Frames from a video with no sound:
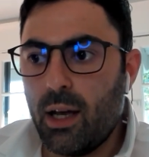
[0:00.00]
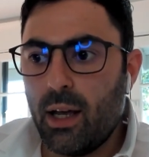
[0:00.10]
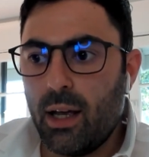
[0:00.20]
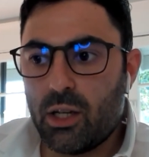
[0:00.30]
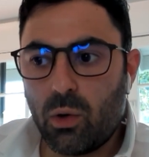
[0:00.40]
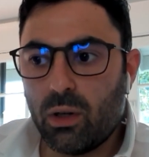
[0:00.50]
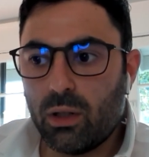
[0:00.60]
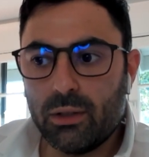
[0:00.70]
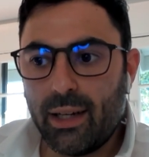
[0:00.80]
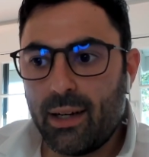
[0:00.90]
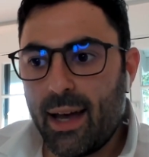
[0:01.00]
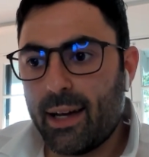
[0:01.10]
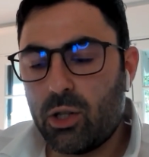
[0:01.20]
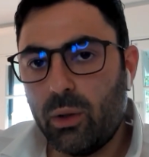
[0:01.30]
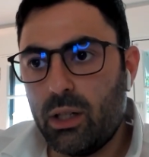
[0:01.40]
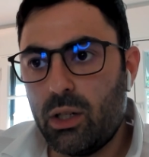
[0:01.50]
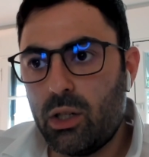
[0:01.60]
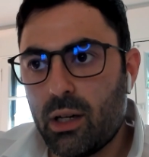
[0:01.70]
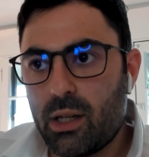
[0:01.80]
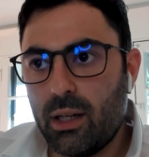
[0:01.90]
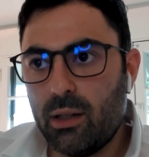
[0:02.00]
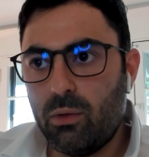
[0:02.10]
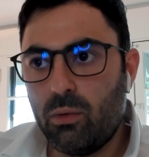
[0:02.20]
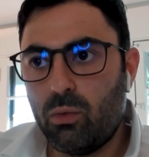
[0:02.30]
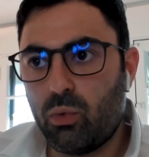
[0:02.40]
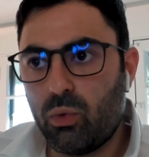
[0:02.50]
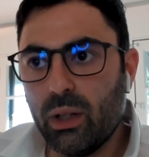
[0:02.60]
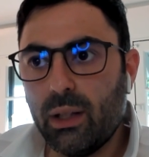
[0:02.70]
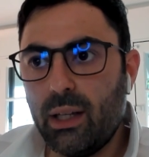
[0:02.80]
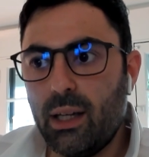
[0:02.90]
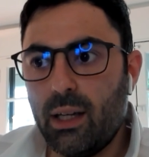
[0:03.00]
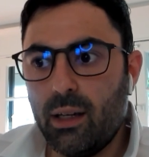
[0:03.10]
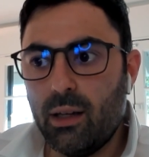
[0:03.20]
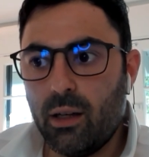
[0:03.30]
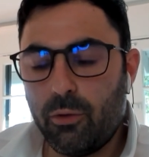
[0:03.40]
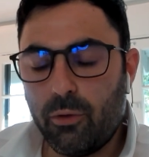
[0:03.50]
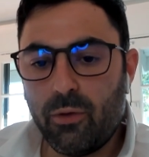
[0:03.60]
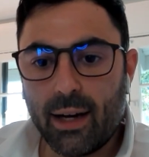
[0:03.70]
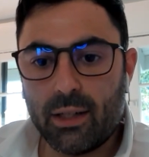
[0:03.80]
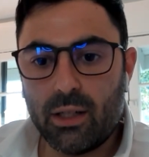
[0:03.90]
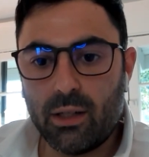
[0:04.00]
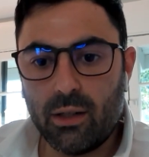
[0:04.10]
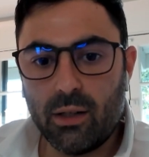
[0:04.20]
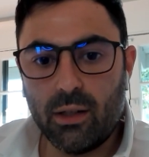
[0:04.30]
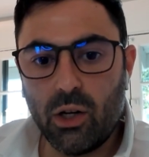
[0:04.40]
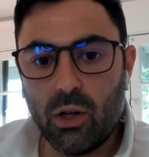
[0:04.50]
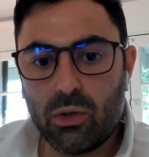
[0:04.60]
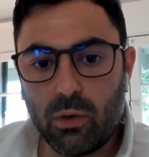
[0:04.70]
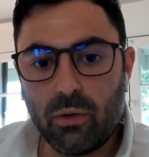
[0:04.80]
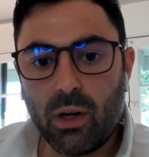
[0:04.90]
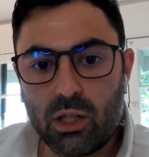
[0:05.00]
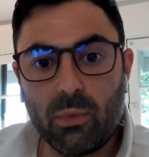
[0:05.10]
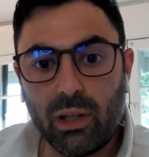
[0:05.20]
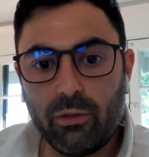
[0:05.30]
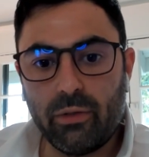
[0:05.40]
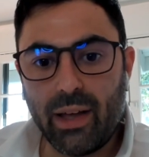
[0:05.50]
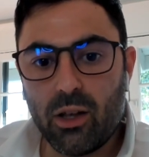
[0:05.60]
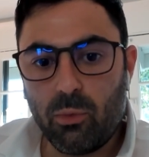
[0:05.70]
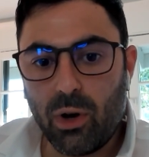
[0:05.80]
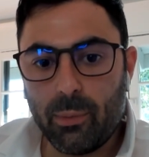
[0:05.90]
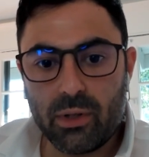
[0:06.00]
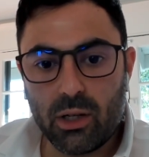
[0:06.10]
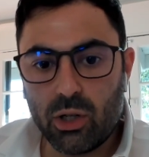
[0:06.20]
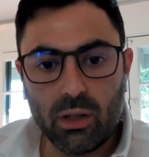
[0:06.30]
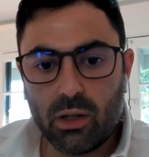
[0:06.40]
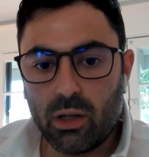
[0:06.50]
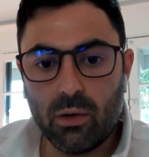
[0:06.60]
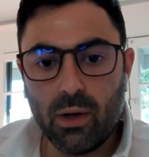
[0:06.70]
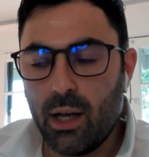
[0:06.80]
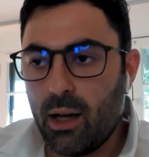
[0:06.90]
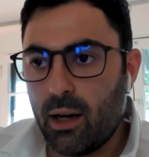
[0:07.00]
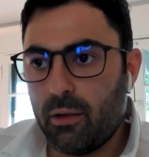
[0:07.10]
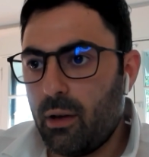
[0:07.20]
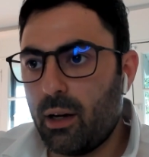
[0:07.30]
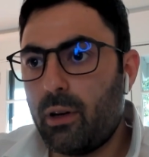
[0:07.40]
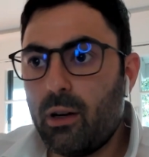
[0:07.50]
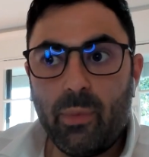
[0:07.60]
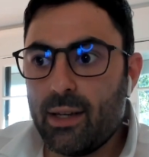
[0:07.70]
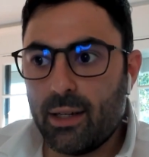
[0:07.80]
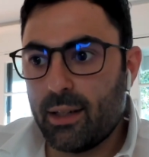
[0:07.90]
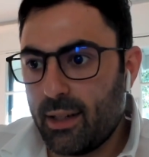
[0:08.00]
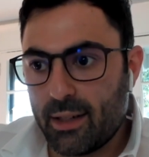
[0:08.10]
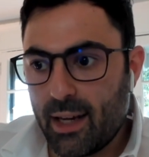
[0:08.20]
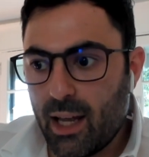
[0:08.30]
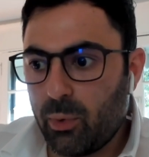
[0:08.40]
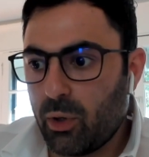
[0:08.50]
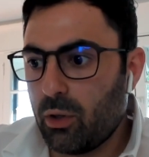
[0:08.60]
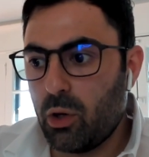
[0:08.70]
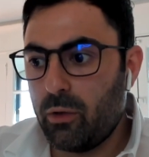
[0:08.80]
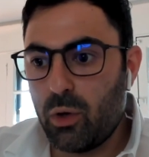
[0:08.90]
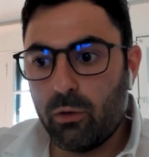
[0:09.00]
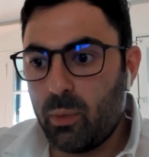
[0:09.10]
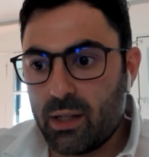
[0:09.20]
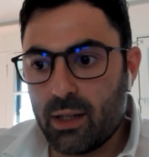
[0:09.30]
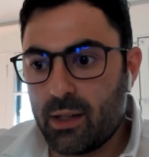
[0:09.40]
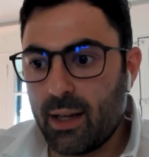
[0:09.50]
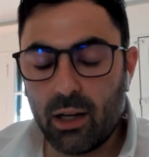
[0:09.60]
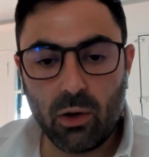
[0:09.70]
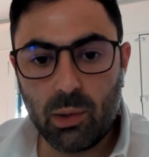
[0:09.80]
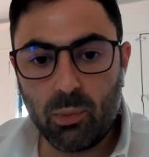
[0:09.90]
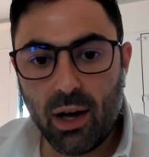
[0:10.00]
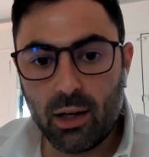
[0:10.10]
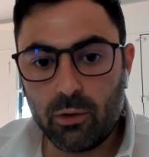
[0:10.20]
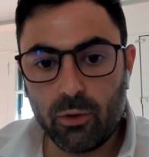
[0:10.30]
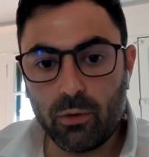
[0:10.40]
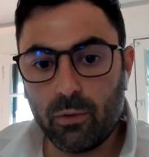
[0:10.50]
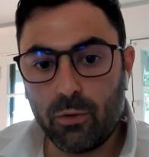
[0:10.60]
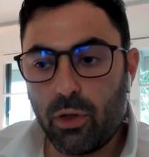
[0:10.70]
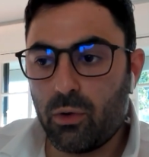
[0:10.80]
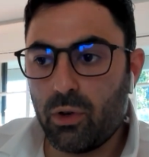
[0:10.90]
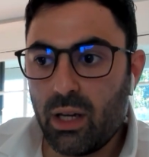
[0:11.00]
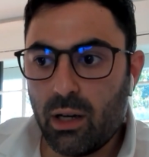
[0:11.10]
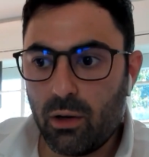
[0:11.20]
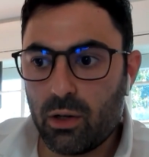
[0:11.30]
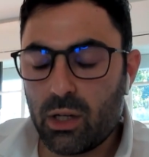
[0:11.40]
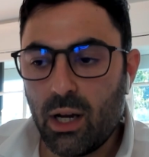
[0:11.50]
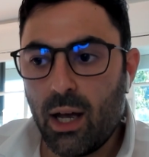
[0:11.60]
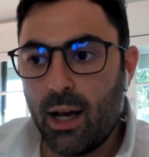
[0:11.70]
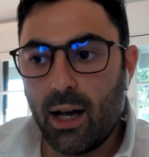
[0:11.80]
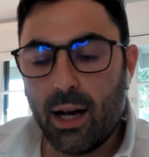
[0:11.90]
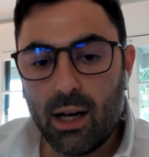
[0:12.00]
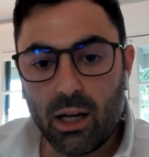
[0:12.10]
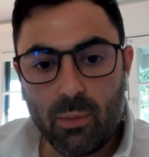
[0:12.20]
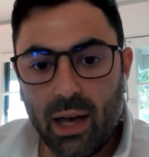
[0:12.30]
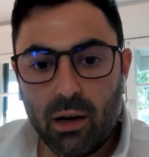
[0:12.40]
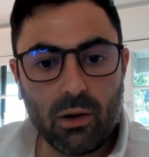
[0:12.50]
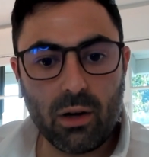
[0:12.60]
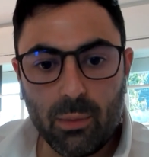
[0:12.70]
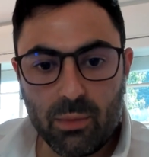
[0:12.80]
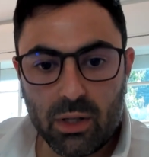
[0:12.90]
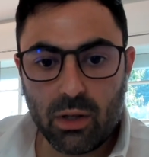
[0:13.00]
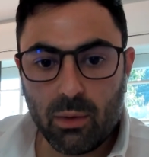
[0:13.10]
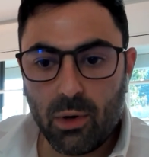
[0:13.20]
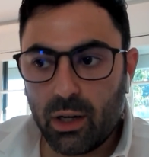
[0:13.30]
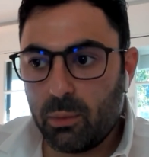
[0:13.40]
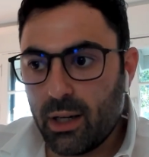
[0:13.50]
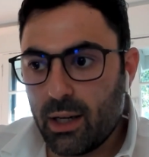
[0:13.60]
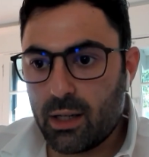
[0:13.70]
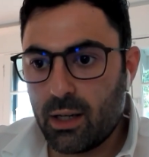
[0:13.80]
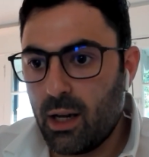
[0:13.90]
historical data actually doesn't really affect, sort of customer level value proposition. So on a very basic example, if you have a business that had a great product for 30 years, a competitor comes into the marketplace